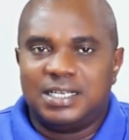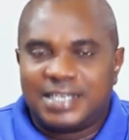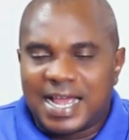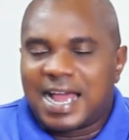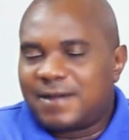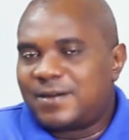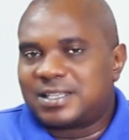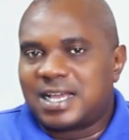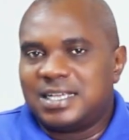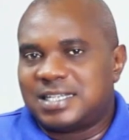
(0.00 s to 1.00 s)
their
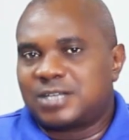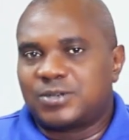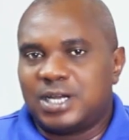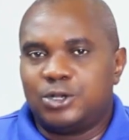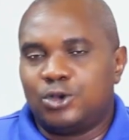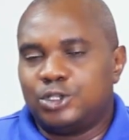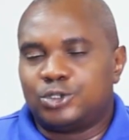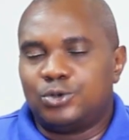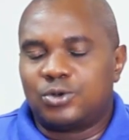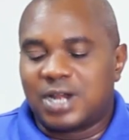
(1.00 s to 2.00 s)
avatar is actually going
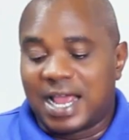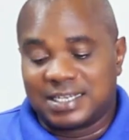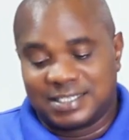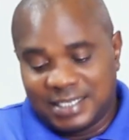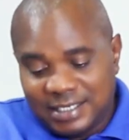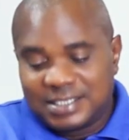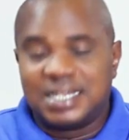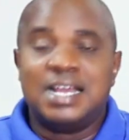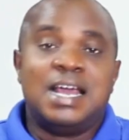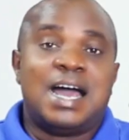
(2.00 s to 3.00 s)
to look like
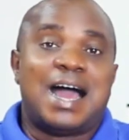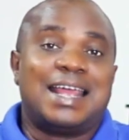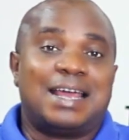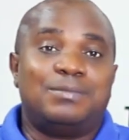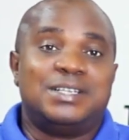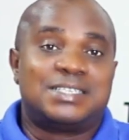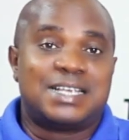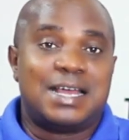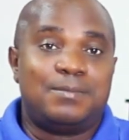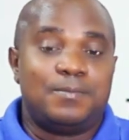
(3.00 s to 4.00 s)
since I am the
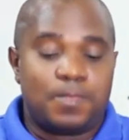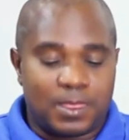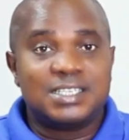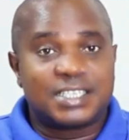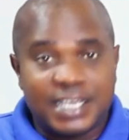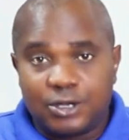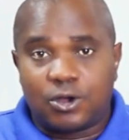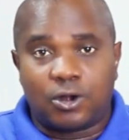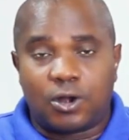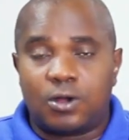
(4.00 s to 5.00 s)
same skin
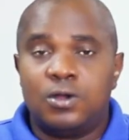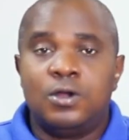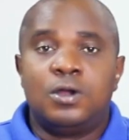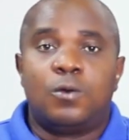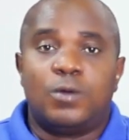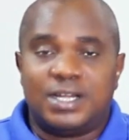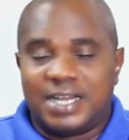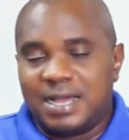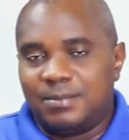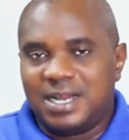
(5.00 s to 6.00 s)
color with
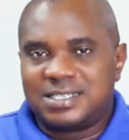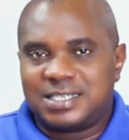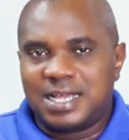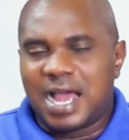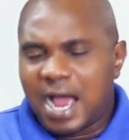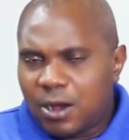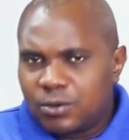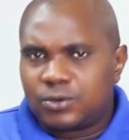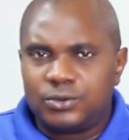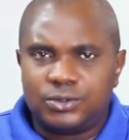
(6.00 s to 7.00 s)
them. Let's see
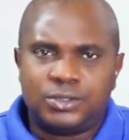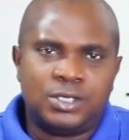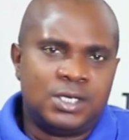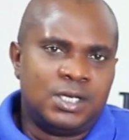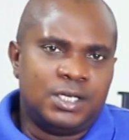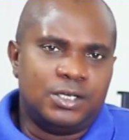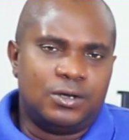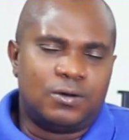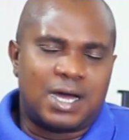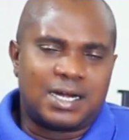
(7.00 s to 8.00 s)
how good, you
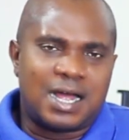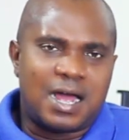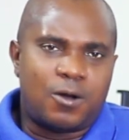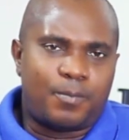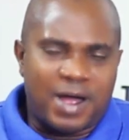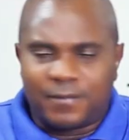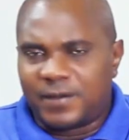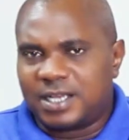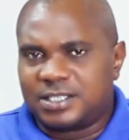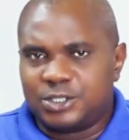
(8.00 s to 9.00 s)
know, and how
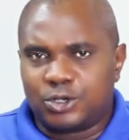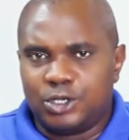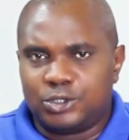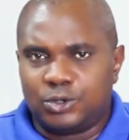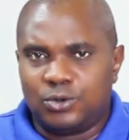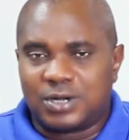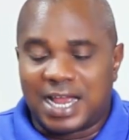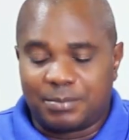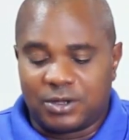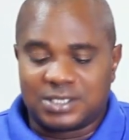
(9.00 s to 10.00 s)
perfect is going to look
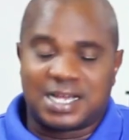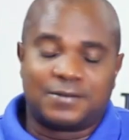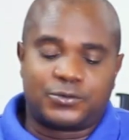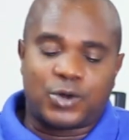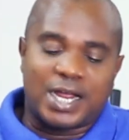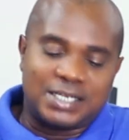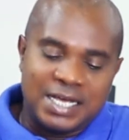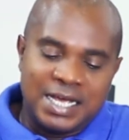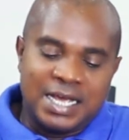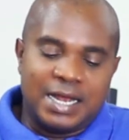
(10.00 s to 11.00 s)
like because I've tried
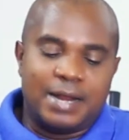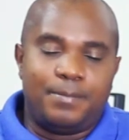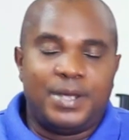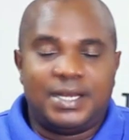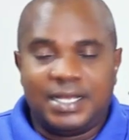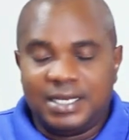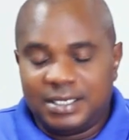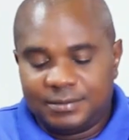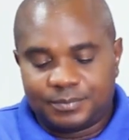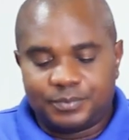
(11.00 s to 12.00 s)
the
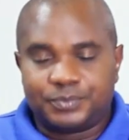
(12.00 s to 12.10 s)
Biden